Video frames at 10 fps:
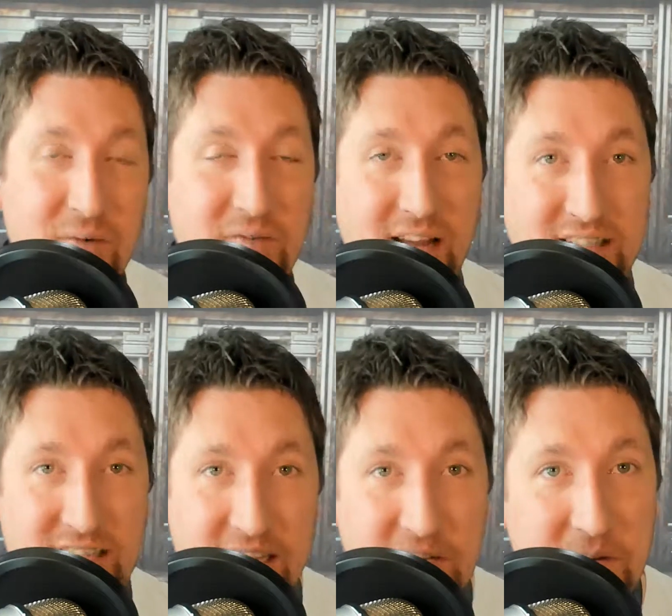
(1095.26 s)
we've got
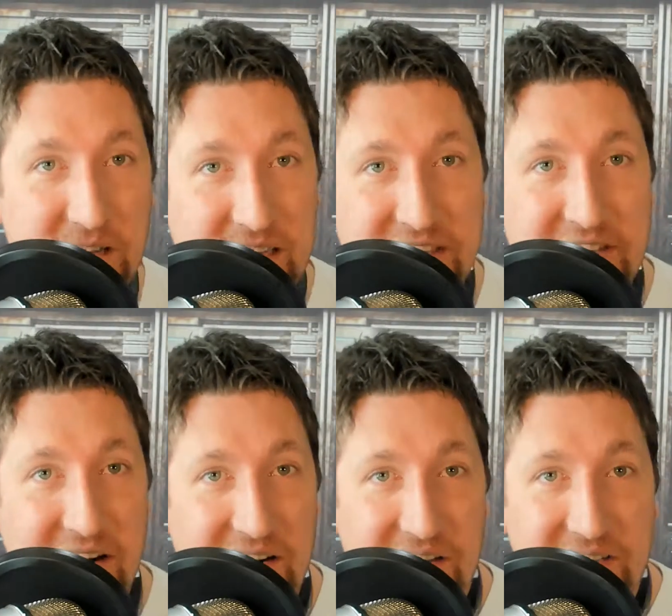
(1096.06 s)
Teenage Mutant Ninja
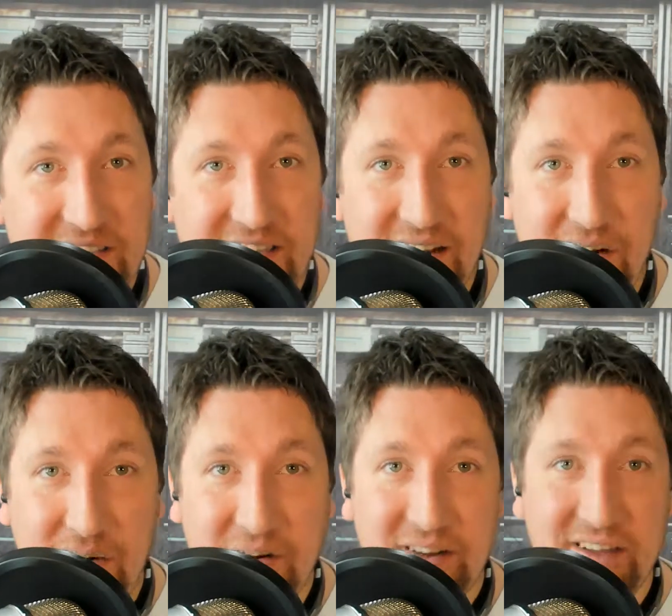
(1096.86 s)
Turtles.
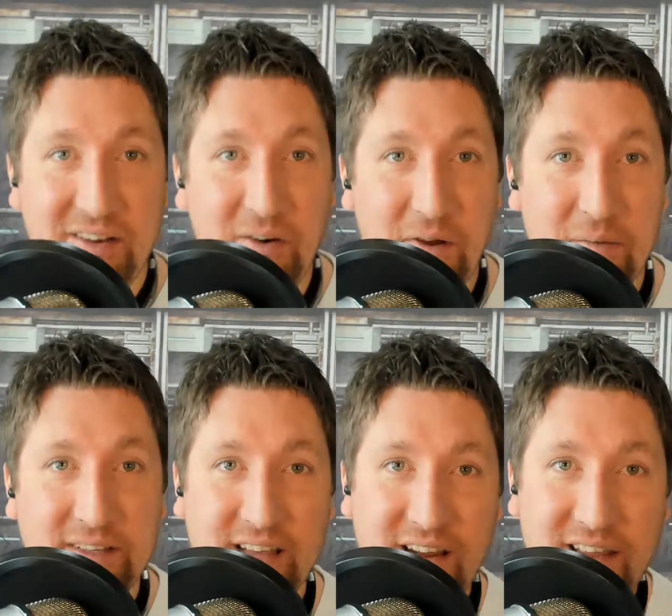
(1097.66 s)
So you don't want to
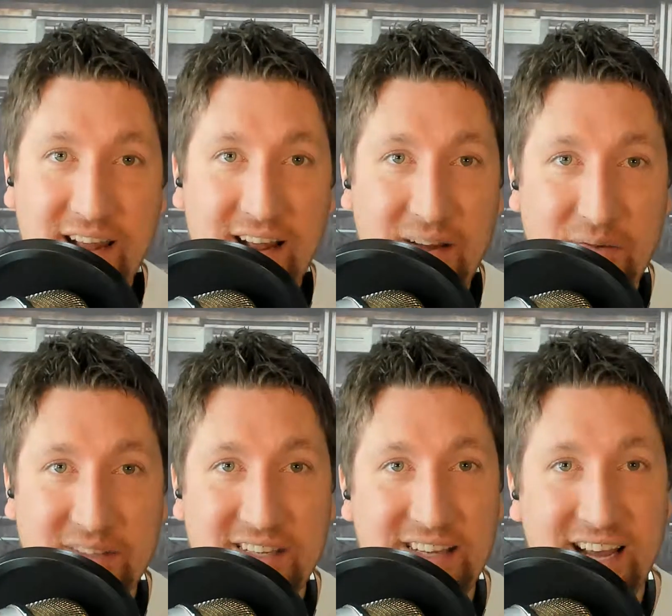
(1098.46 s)
miss out on that. I
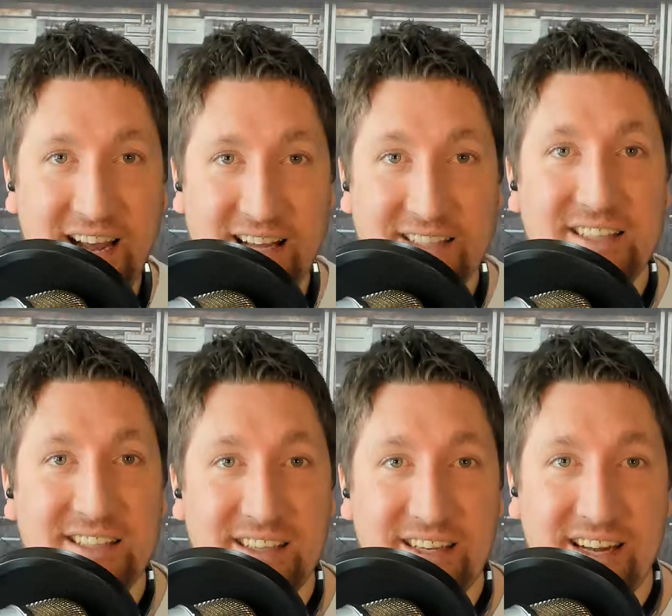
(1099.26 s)
will see you guys in the